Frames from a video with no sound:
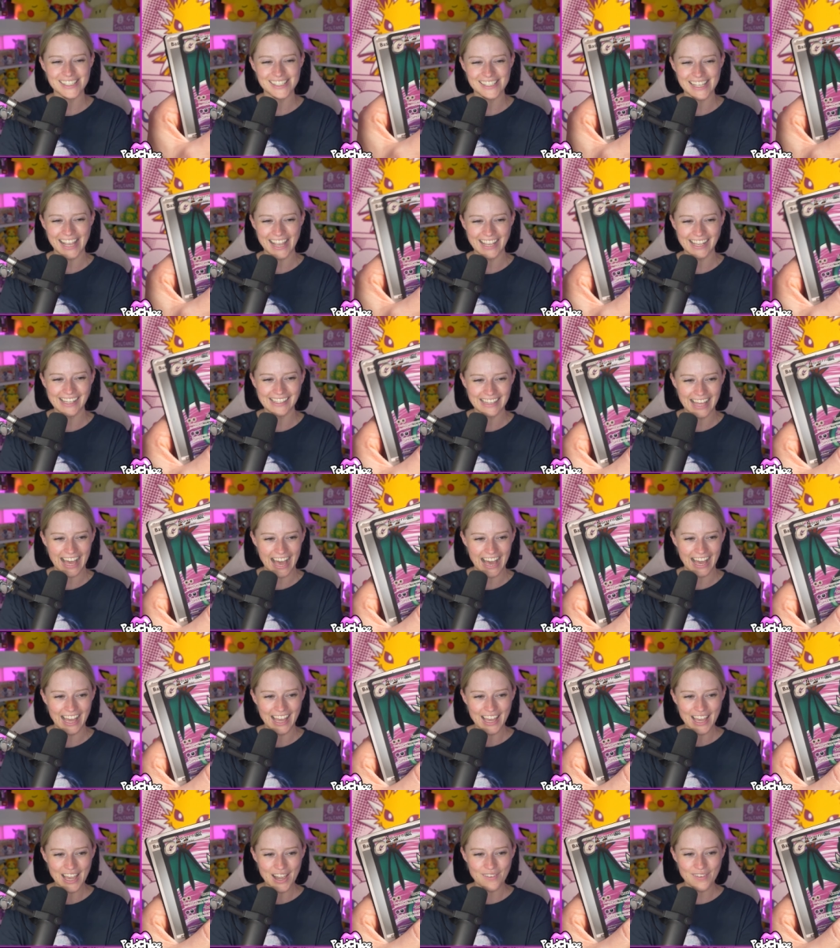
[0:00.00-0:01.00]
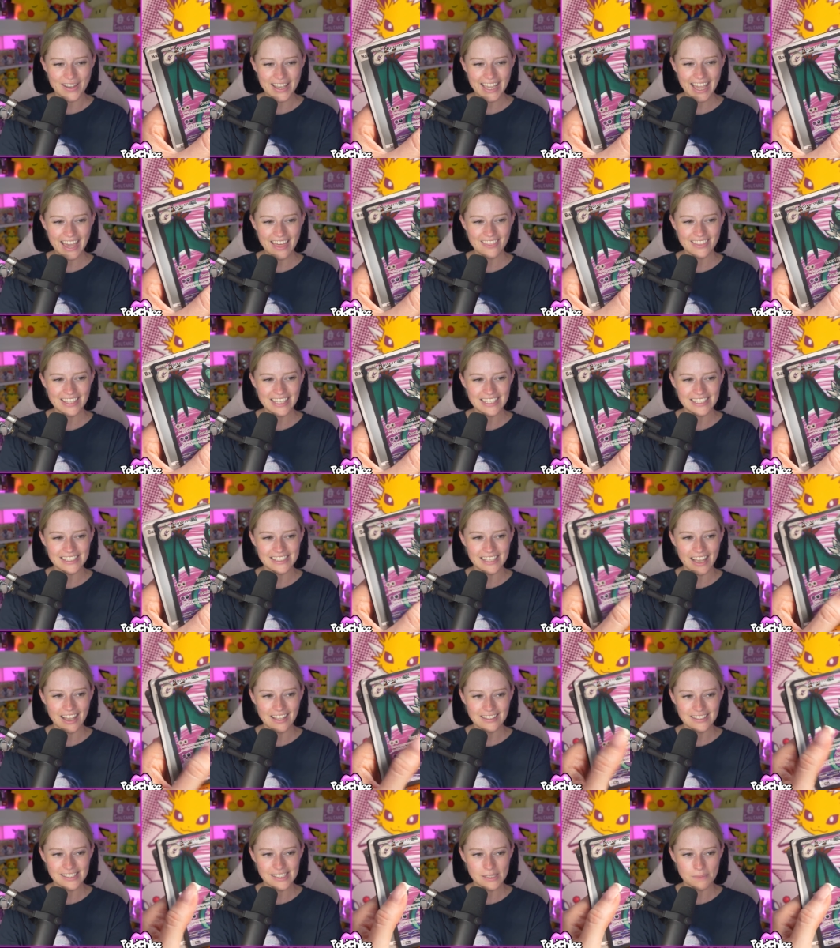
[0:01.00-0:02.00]
saying that. We get the
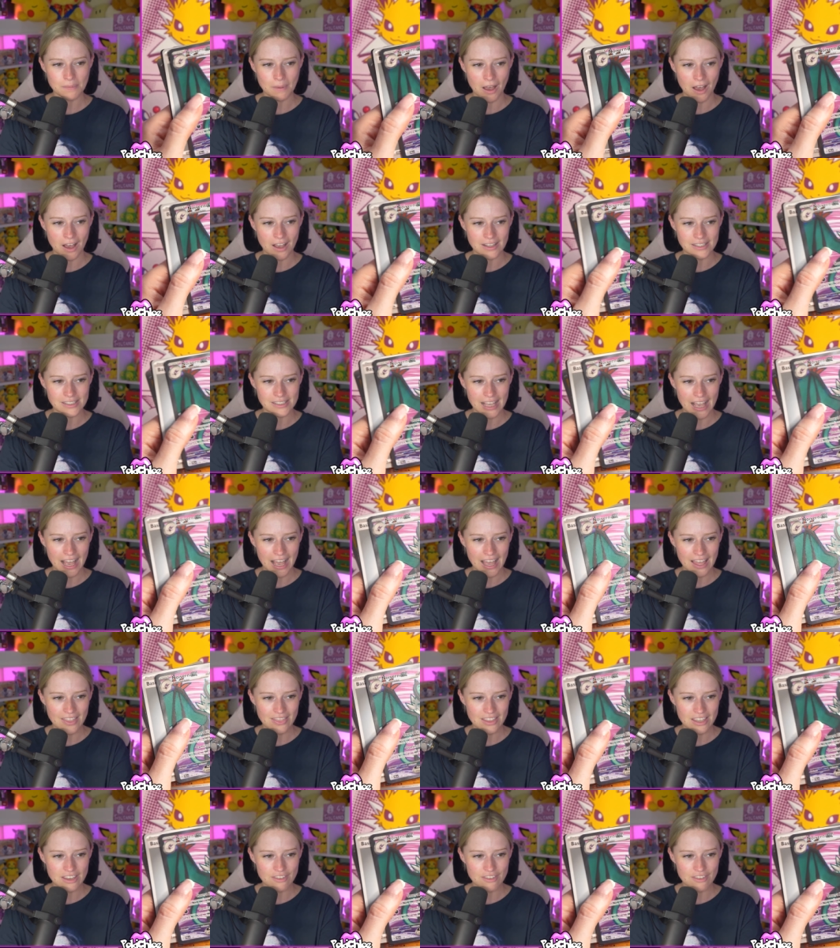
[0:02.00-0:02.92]
Dunsparce and the